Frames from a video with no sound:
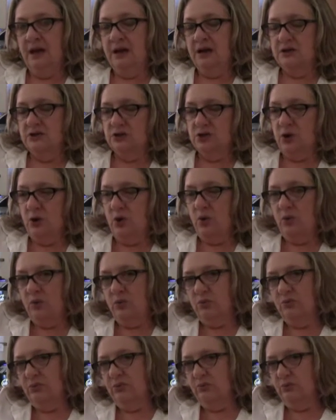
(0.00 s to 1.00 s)
So
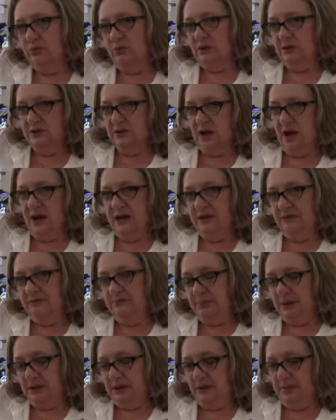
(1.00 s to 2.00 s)
it's kind of
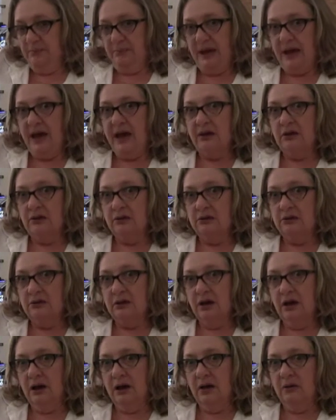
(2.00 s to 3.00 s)
been a battle.
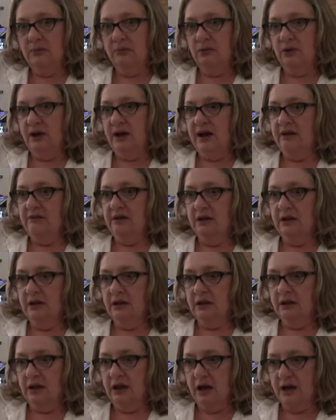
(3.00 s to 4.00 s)
We're having
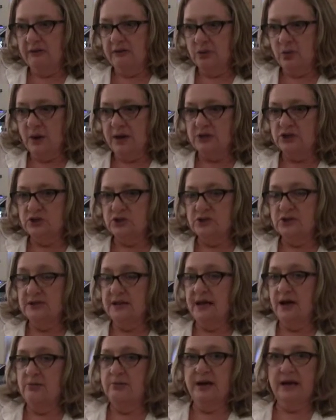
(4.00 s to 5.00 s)
a lot of questions
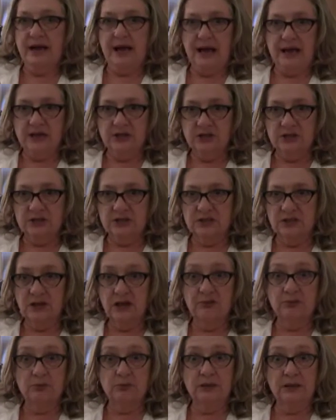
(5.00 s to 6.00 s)
now about access to
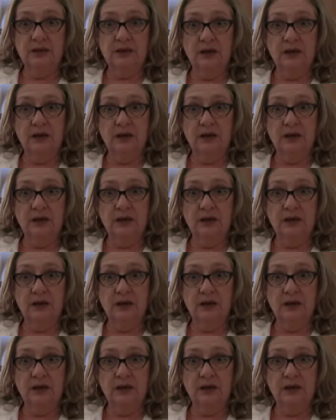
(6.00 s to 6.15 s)
government